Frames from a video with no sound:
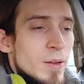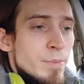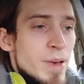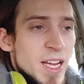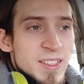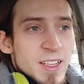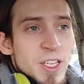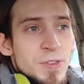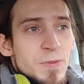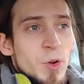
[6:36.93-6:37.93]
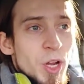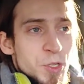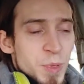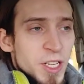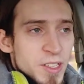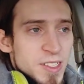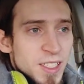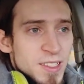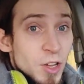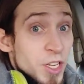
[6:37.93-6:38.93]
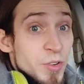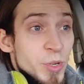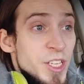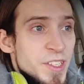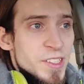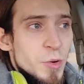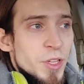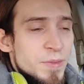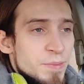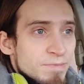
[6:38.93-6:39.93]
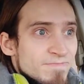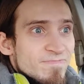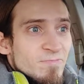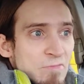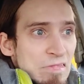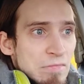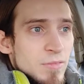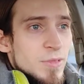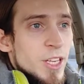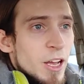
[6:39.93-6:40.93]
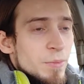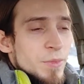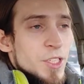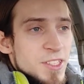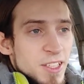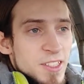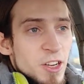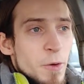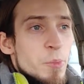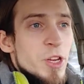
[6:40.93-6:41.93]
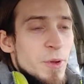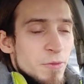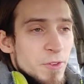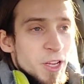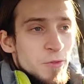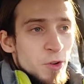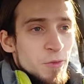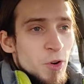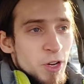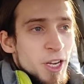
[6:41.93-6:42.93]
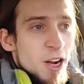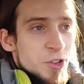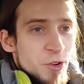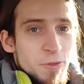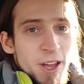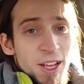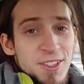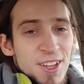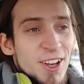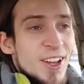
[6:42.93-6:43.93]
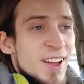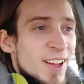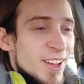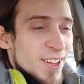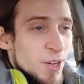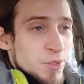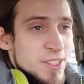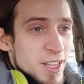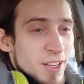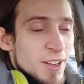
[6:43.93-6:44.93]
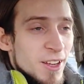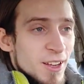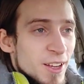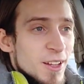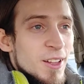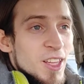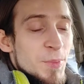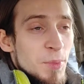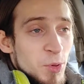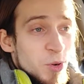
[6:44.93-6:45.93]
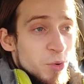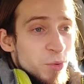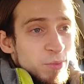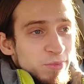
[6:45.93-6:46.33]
backstage footage, because it's not yet released, so it's kind of a premium thing for the hardcore fans. I would say people who